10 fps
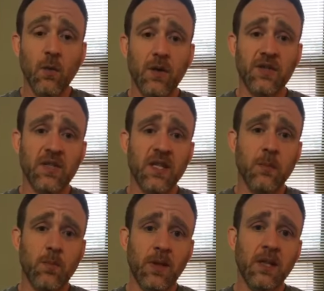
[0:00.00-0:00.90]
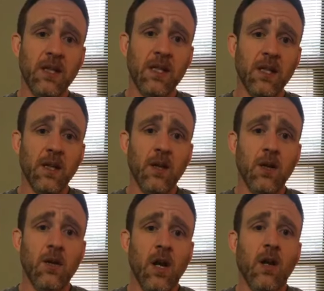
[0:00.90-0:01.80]
which is the ability
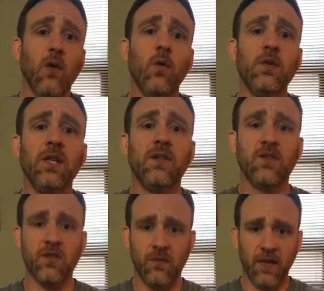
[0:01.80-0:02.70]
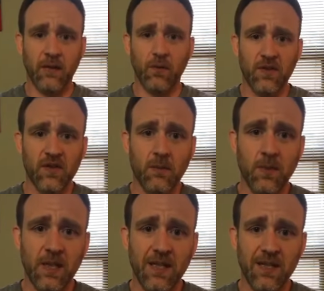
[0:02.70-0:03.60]
not only to survive when
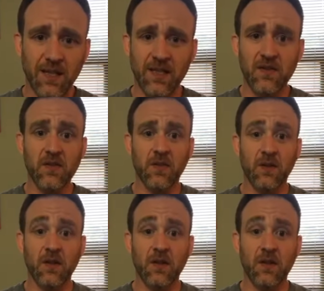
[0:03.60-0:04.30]
somebody does